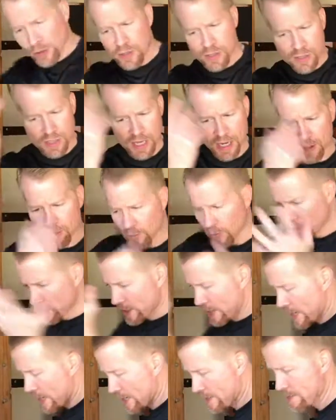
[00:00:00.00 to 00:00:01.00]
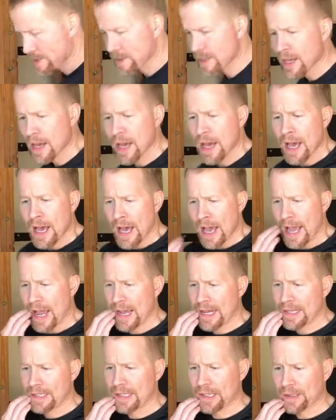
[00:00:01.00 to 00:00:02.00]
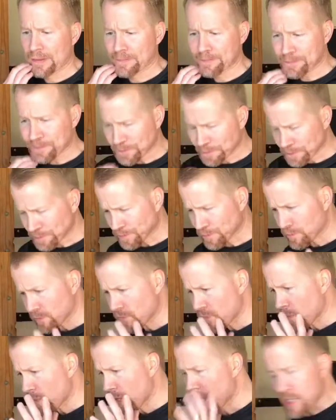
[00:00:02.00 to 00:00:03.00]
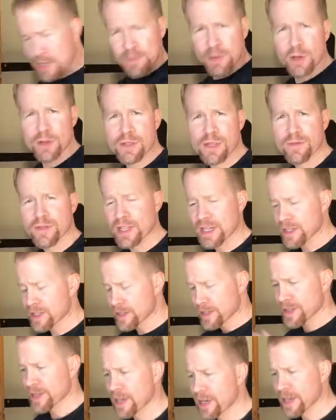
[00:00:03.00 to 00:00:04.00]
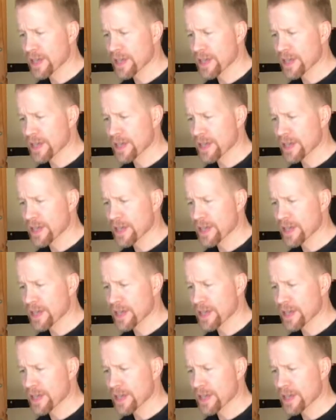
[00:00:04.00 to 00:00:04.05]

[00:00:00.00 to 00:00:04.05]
look, sow, rolling hands, and explosiveness,